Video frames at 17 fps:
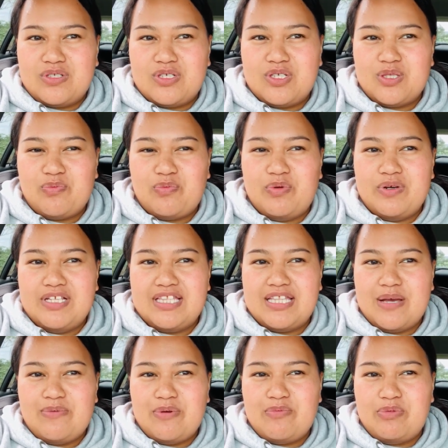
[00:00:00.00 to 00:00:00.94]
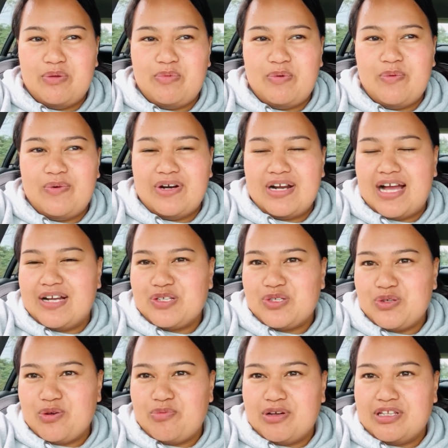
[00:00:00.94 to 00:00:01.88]
to the point that when people would
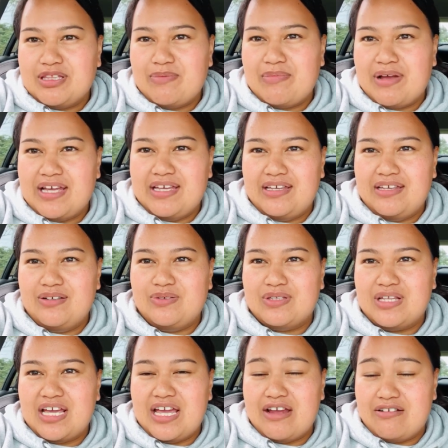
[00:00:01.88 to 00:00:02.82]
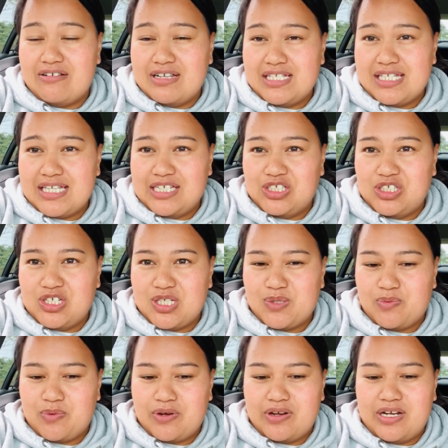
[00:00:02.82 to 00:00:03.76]
ask her about the mahi or the earrings that
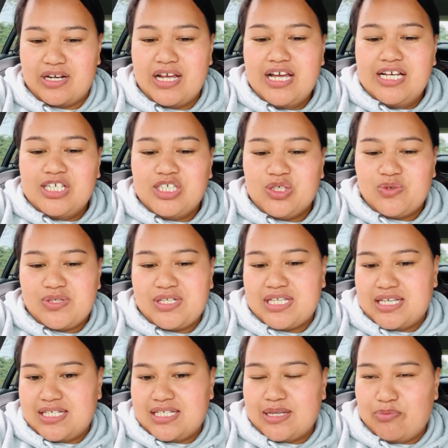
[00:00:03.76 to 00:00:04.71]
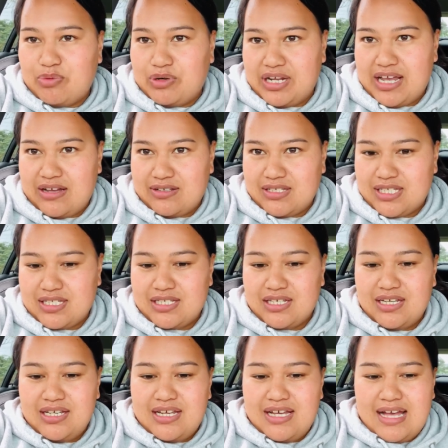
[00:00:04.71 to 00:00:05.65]
she's wearing, she would say somebody else.
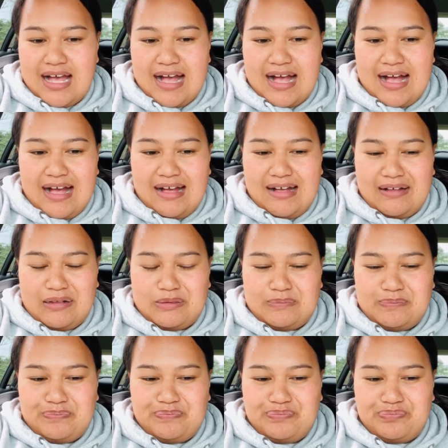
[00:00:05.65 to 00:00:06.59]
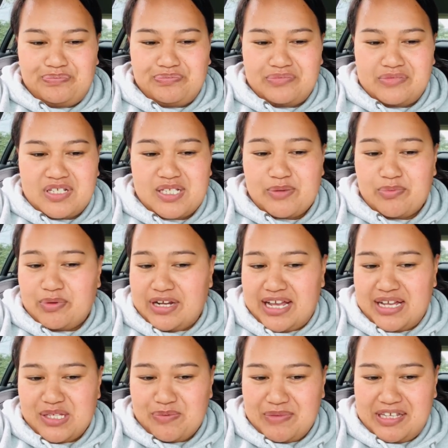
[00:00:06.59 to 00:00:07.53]
Um,
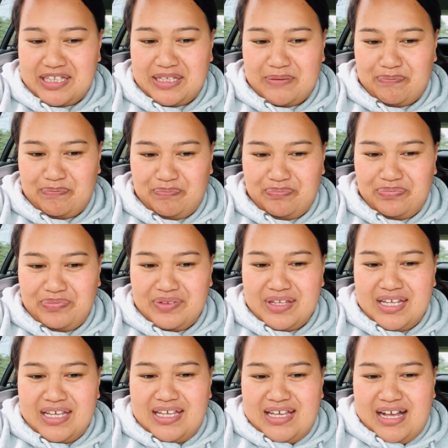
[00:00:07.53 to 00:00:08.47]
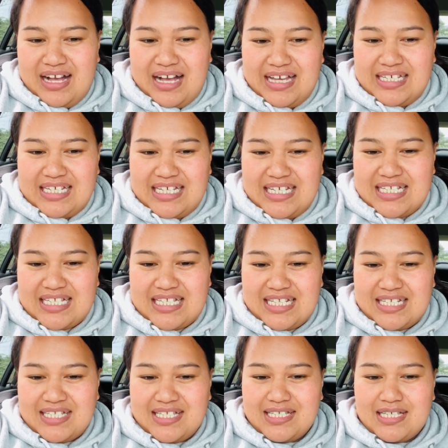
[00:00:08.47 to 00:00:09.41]
somebody else made them. I guess
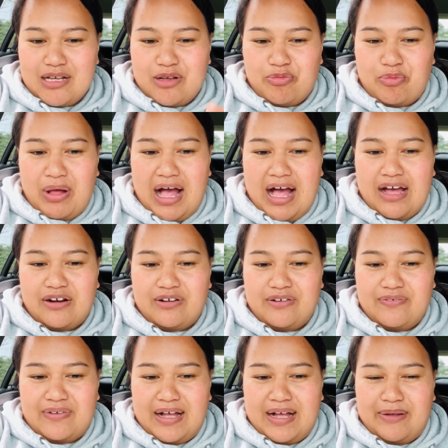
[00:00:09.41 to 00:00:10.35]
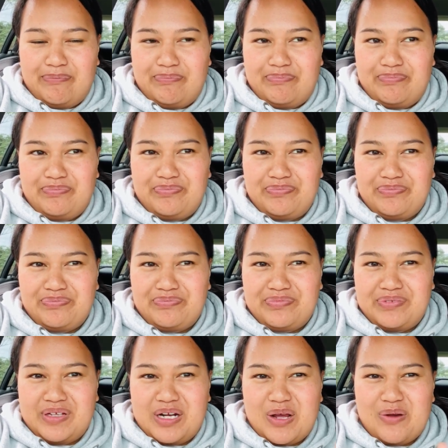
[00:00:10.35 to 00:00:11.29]
that's a part of, um,
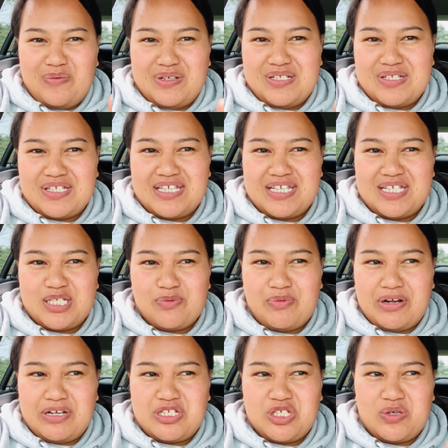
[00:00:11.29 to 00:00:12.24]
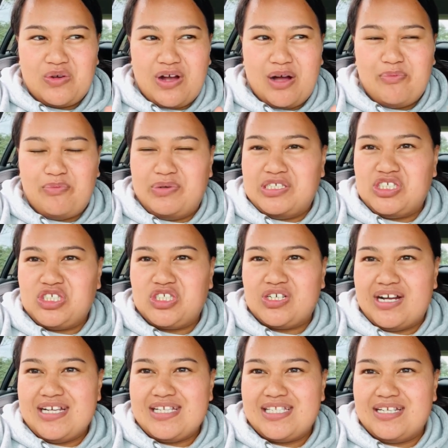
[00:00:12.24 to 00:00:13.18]
you know, when your seed sprouts, you are a bit
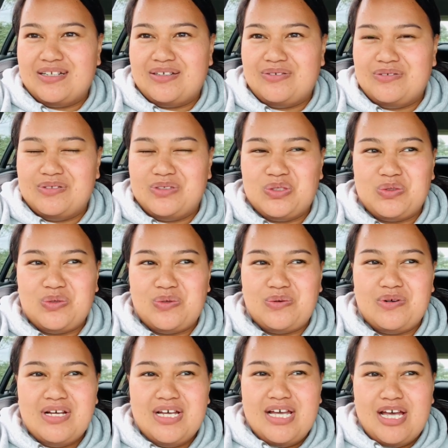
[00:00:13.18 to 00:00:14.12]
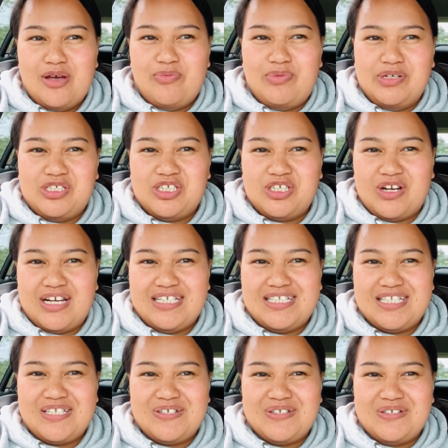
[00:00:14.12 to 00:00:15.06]
shy to launch or a bit
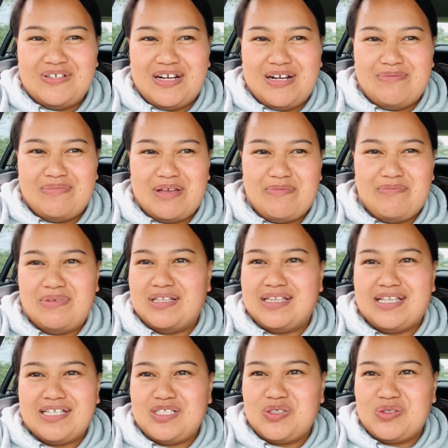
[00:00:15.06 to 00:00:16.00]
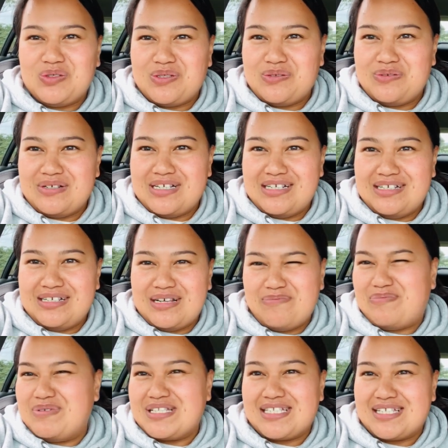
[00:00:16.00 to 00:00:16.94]
shy to um, admit that you're doing
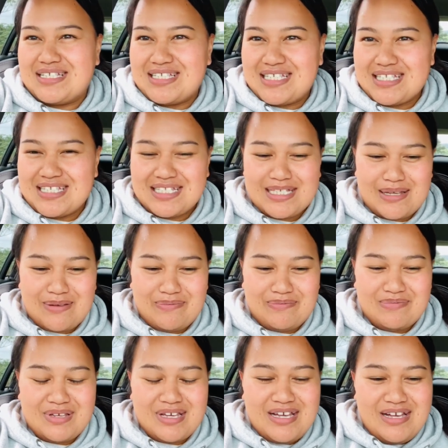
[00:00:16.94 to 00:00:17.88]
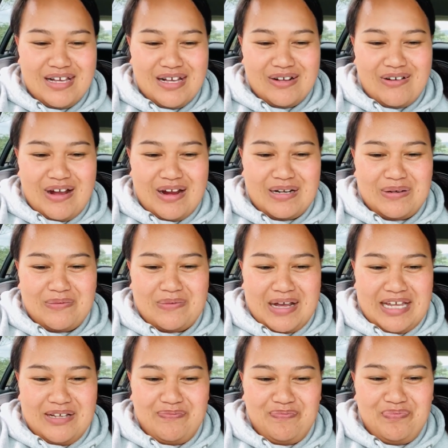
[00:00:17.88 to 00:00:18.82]
a business in some kind of
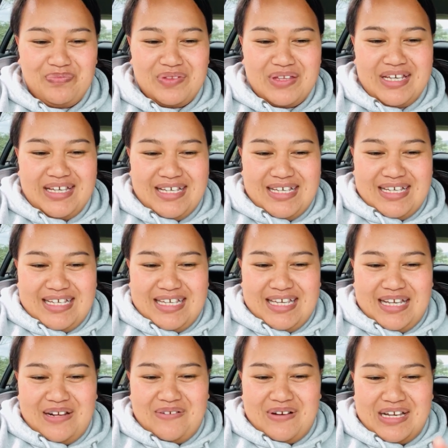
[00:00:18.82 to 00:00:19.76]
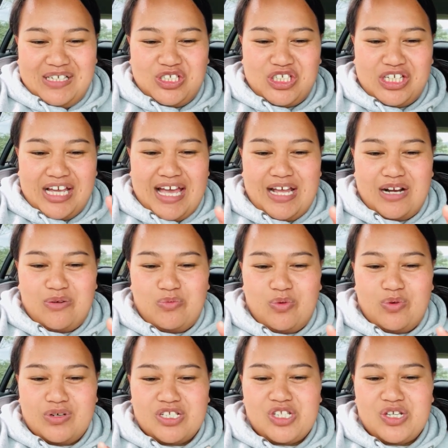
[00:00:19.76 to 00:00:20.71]
way. Anyway, she added
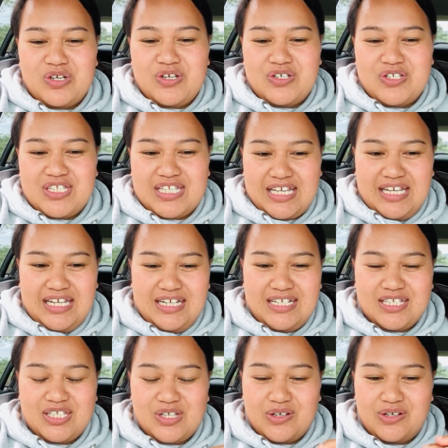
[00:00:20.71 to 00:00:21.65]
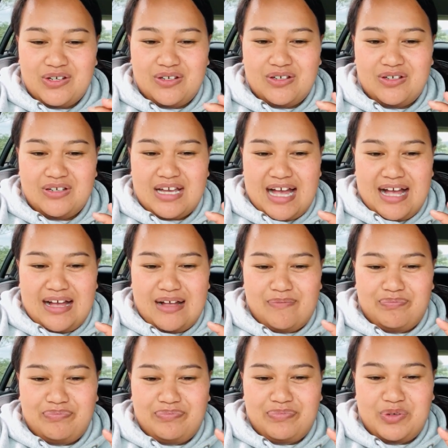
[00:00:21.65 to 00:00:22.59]
water to her seed, to
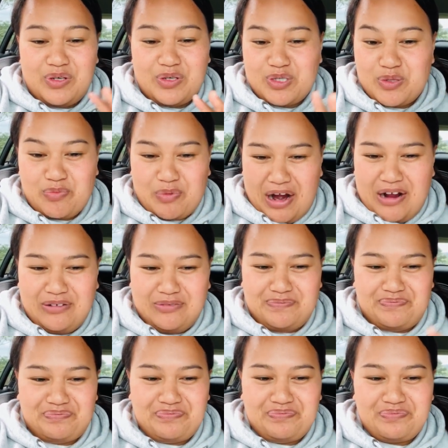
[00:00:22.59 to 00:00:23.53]
um, her sprout